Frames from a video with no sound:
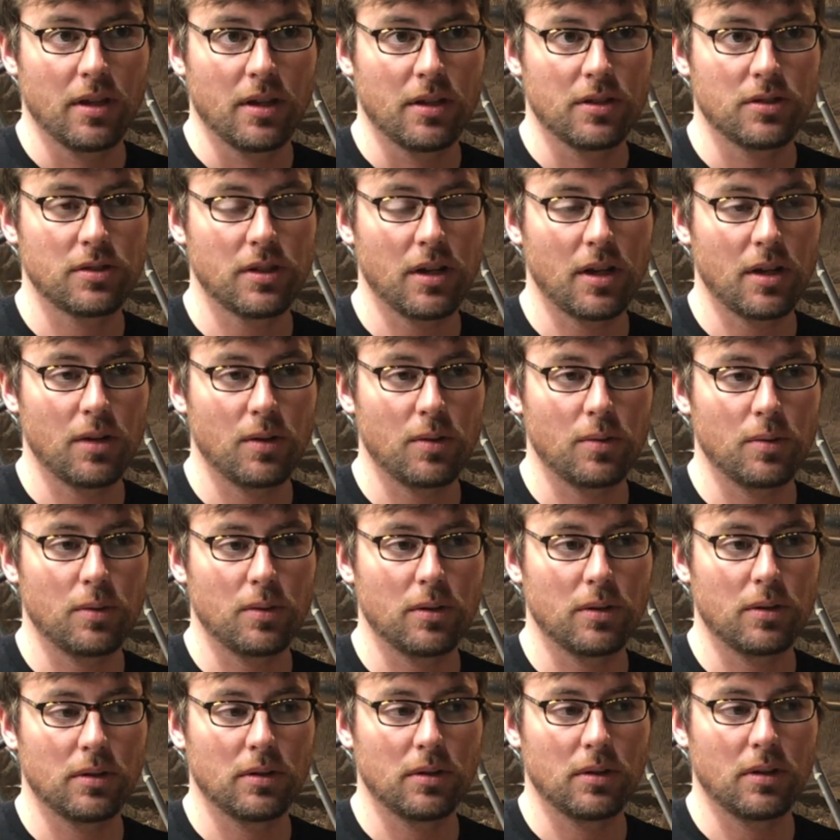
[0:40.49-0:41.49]
So
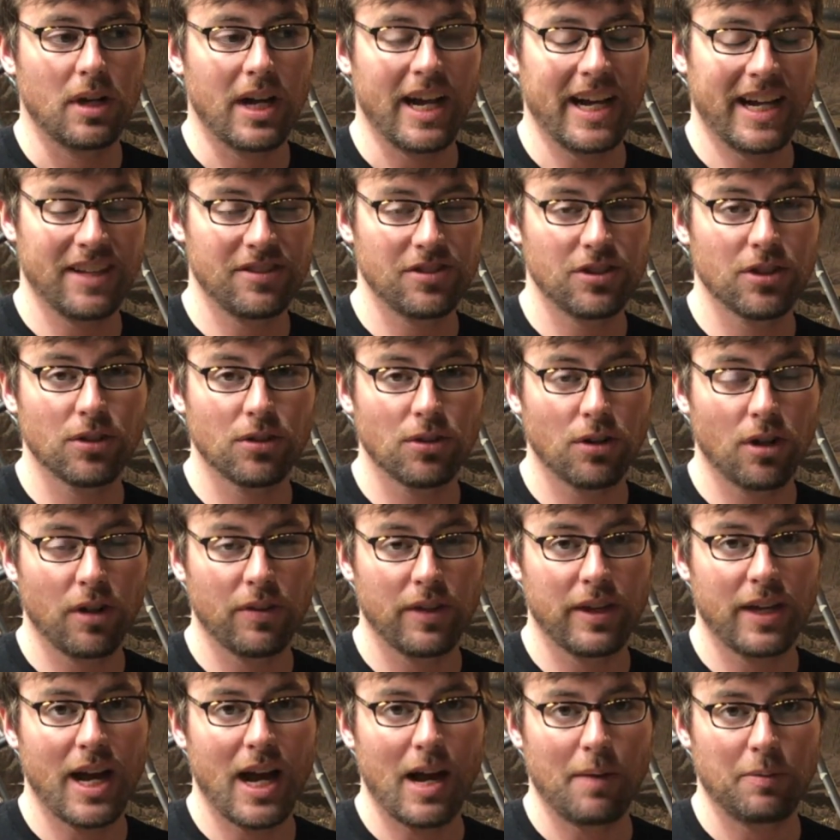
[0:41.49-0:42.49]
I considered all
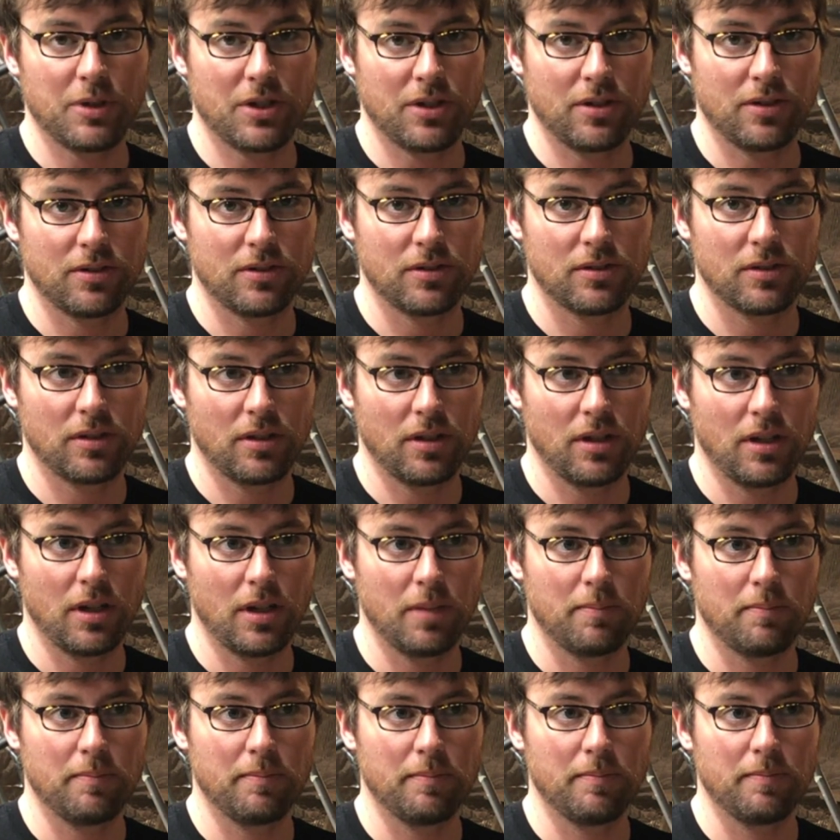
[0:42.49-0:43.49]
the options.
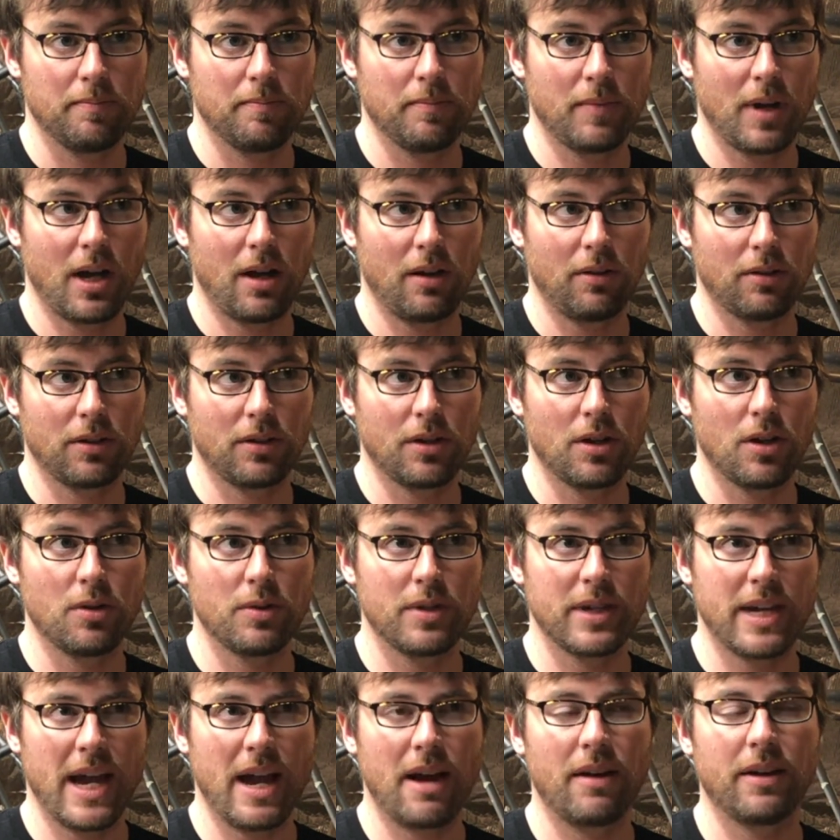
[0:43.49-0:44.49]
I'll go
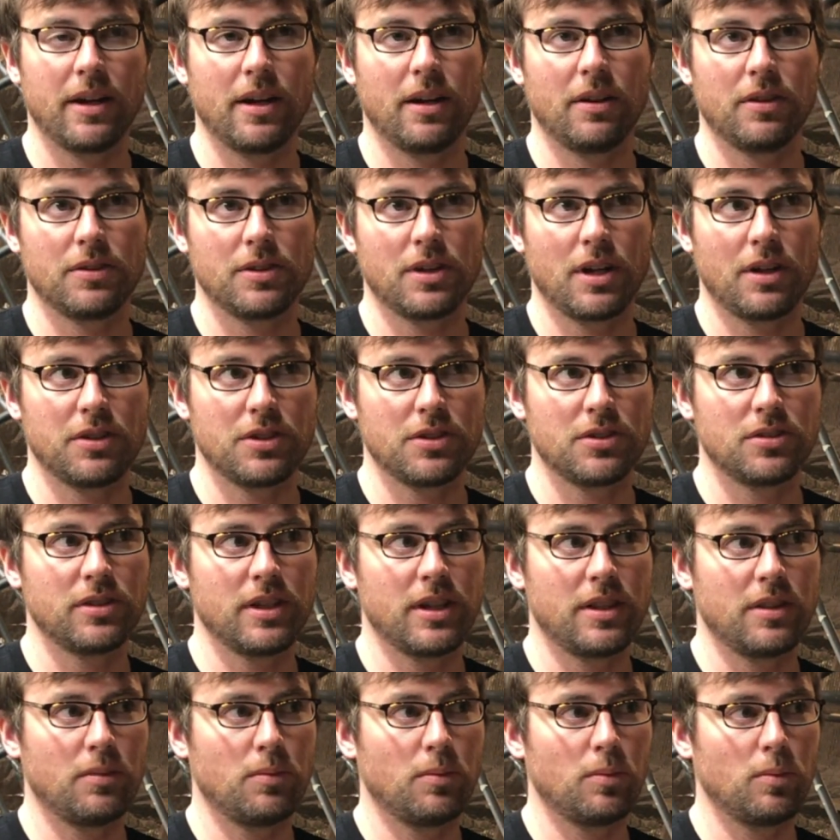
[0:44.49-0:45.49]
down and I'll just
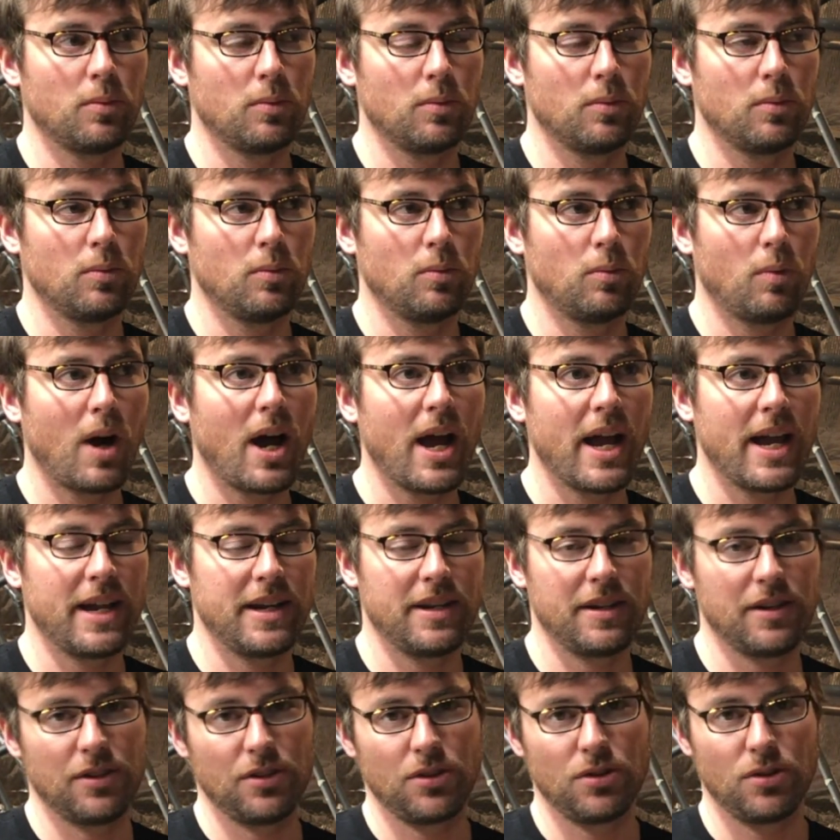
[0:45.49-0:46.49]
say why I
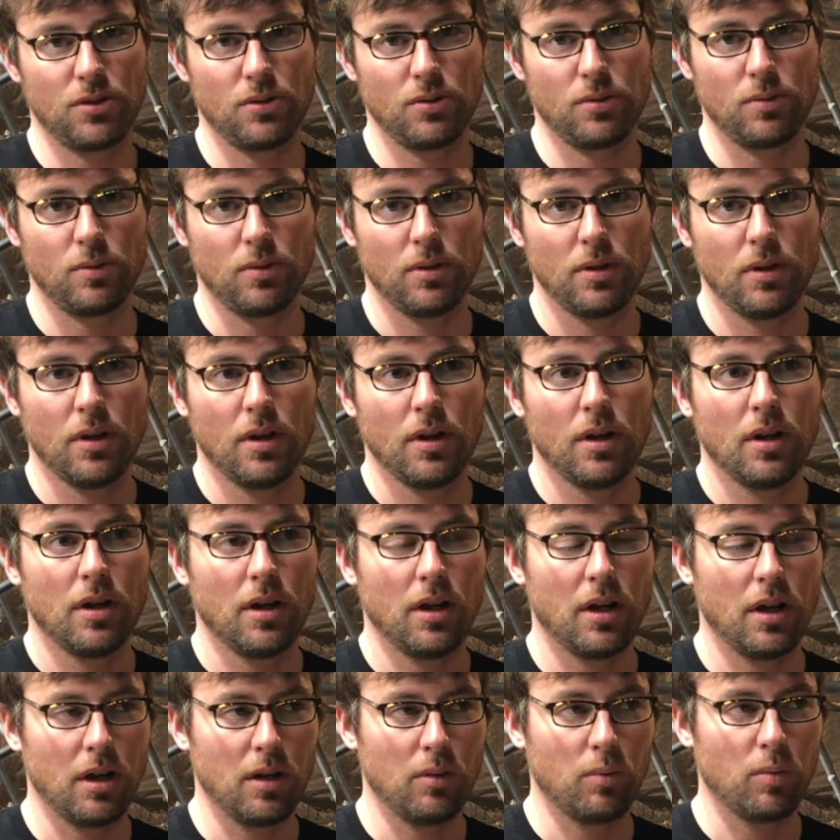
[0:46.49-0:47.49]
didn't do
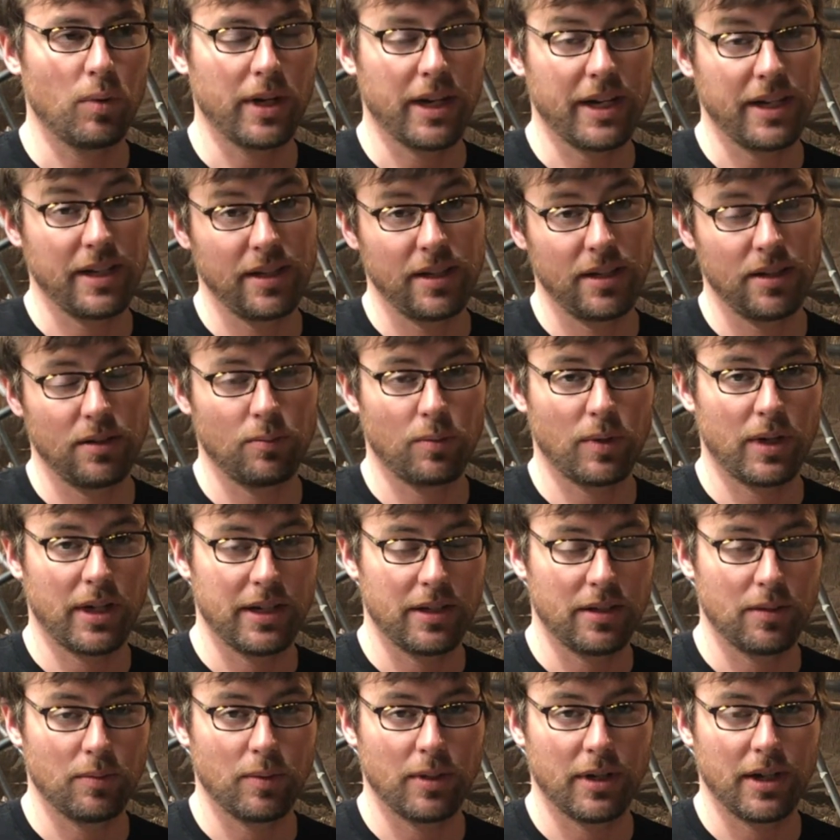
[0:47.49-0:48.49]
what I did and why I
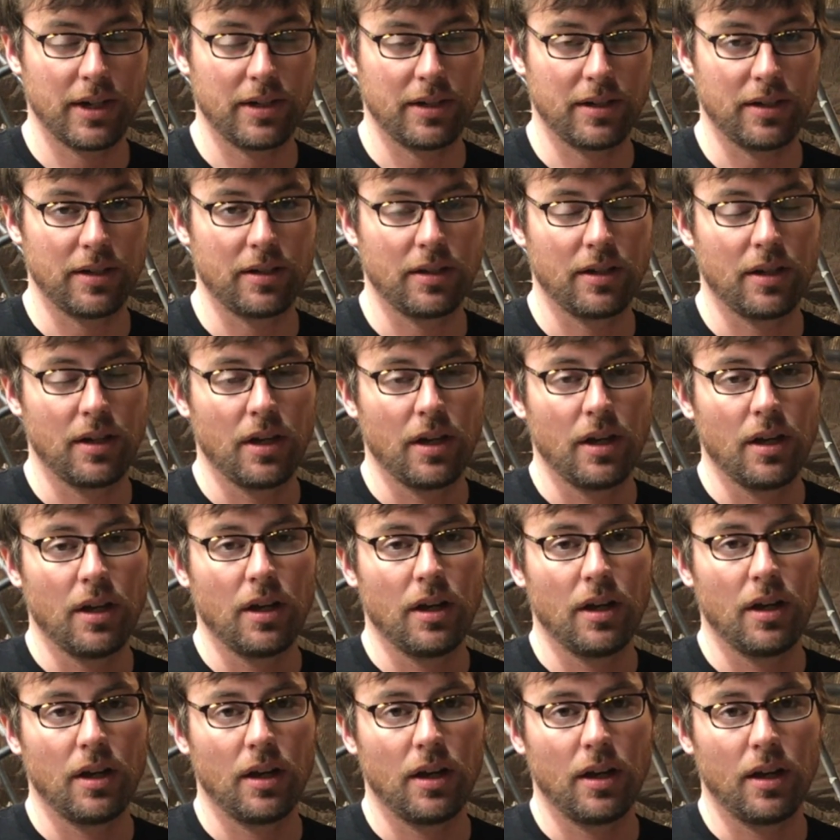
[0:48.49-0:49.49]
did what I did.
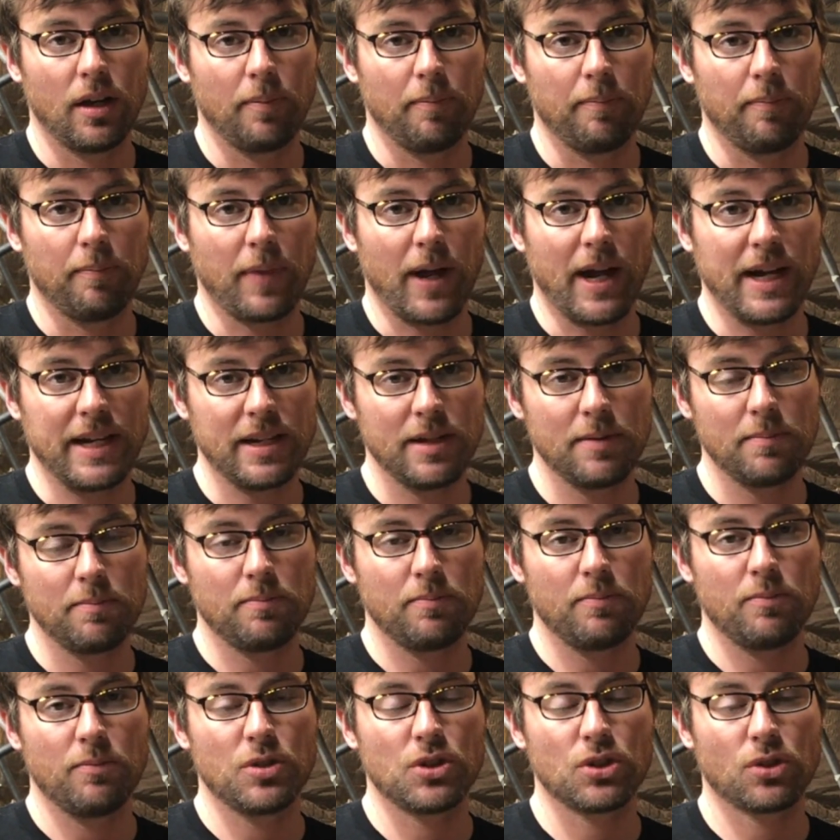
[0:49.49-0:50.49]
I didn't
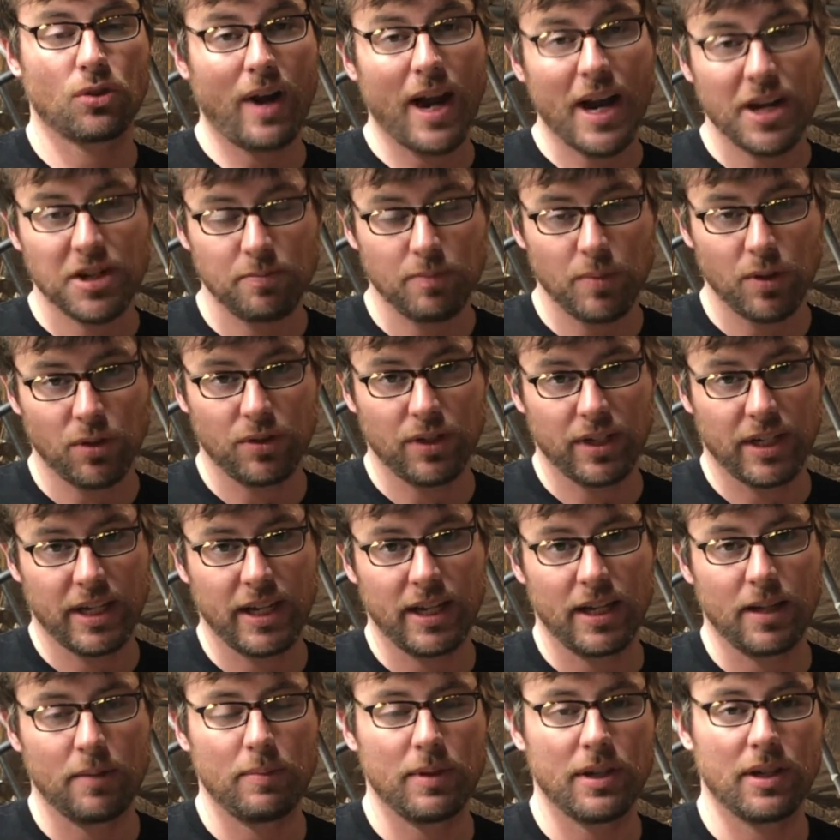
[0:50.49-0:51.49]
scratch build the
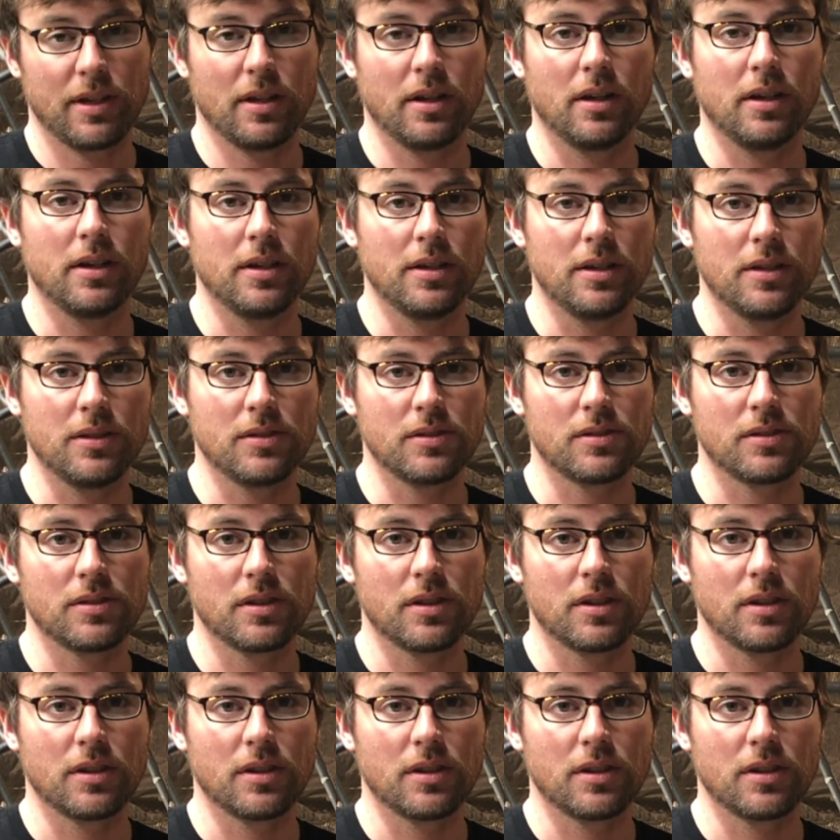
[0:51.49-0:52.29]
kit because